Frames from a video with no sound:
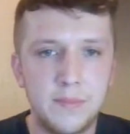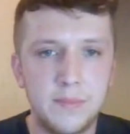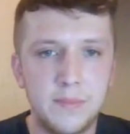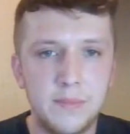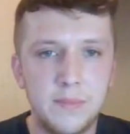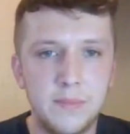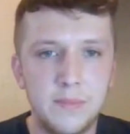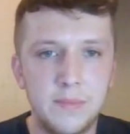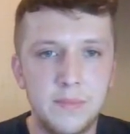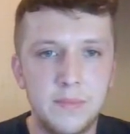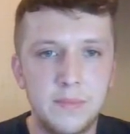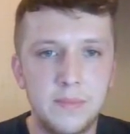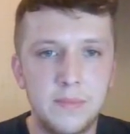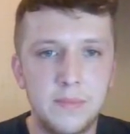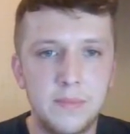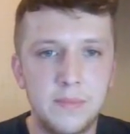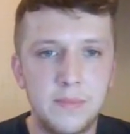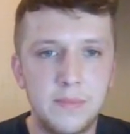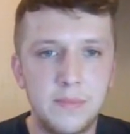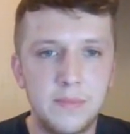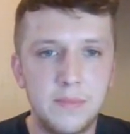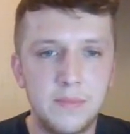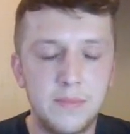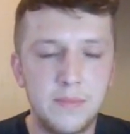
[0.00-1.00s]

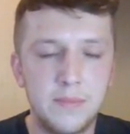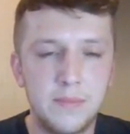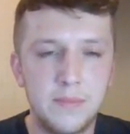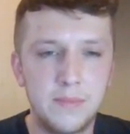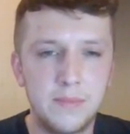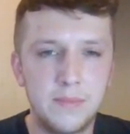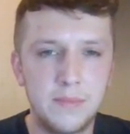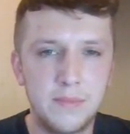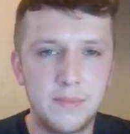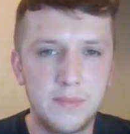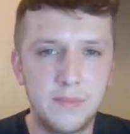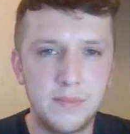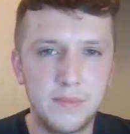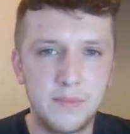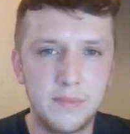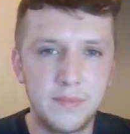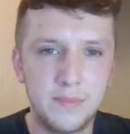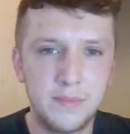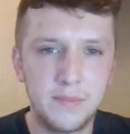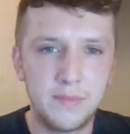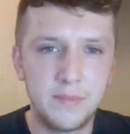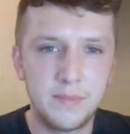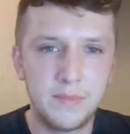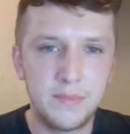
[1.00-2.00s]

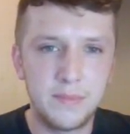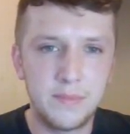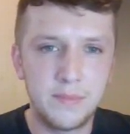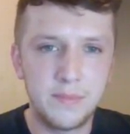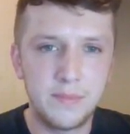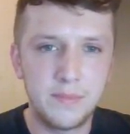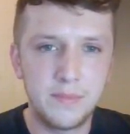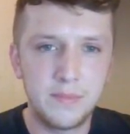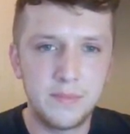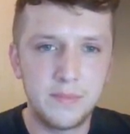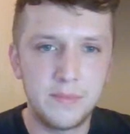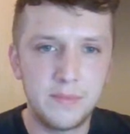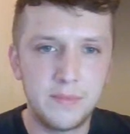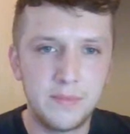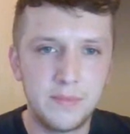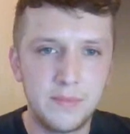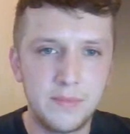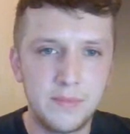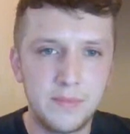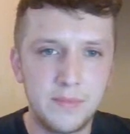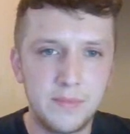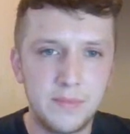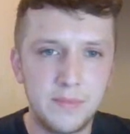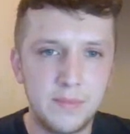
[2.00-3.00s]

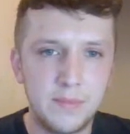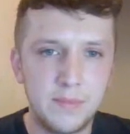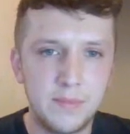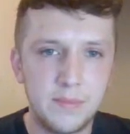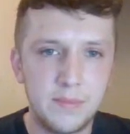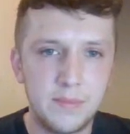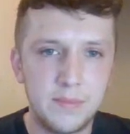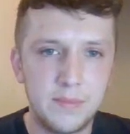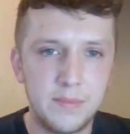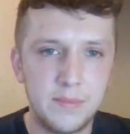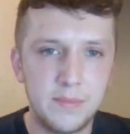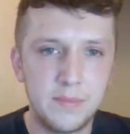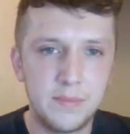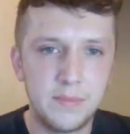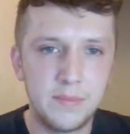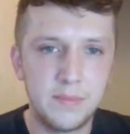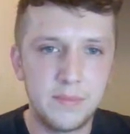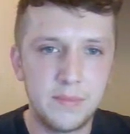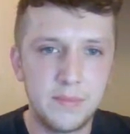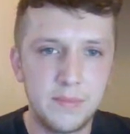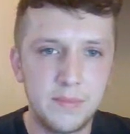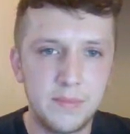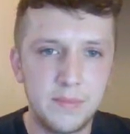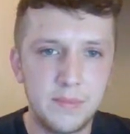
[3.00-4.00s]

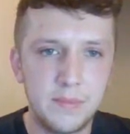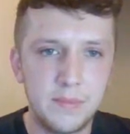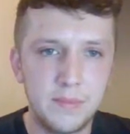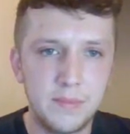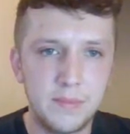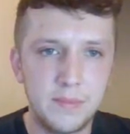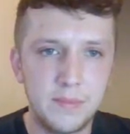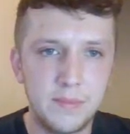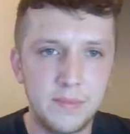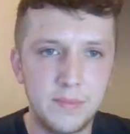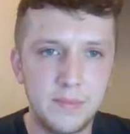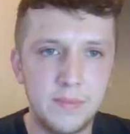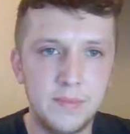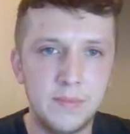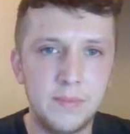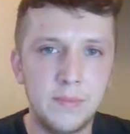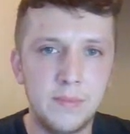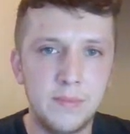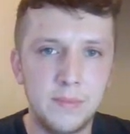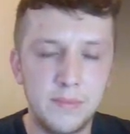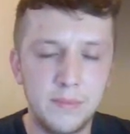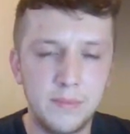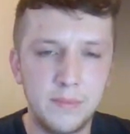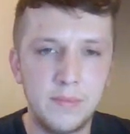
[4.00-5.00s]

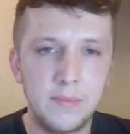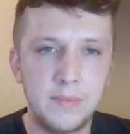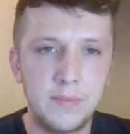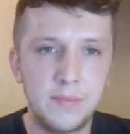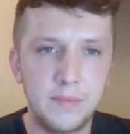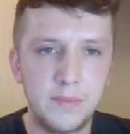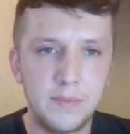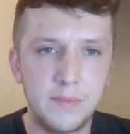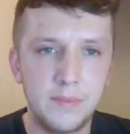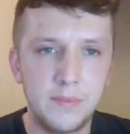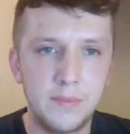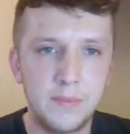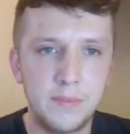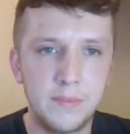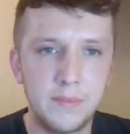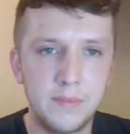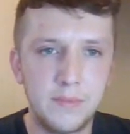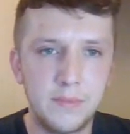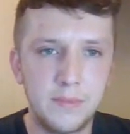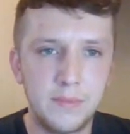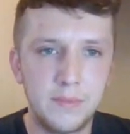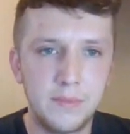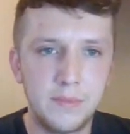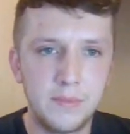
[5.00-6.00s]

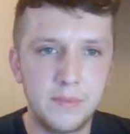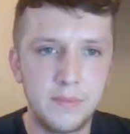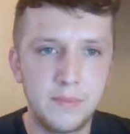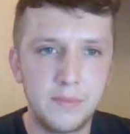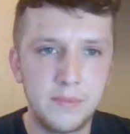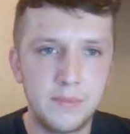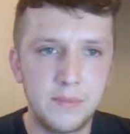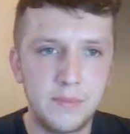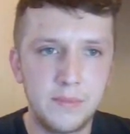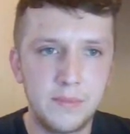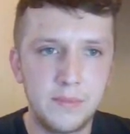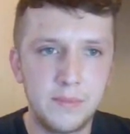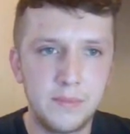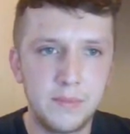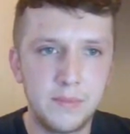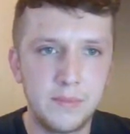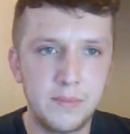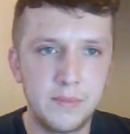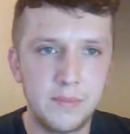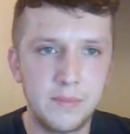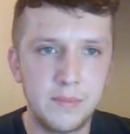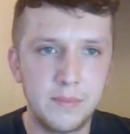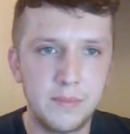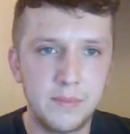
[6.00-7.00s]

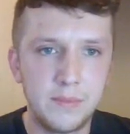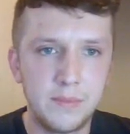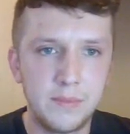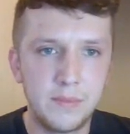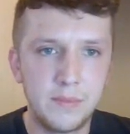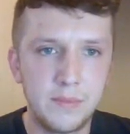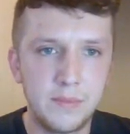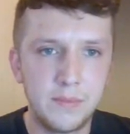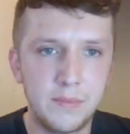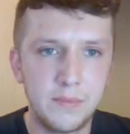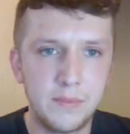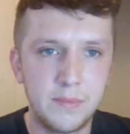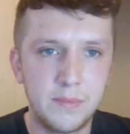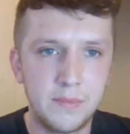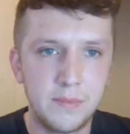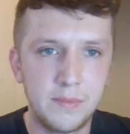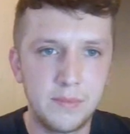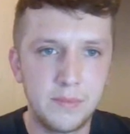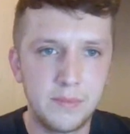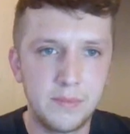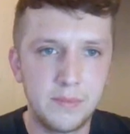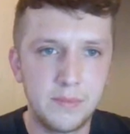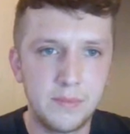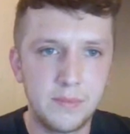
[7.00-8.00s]
The person shown says nothing.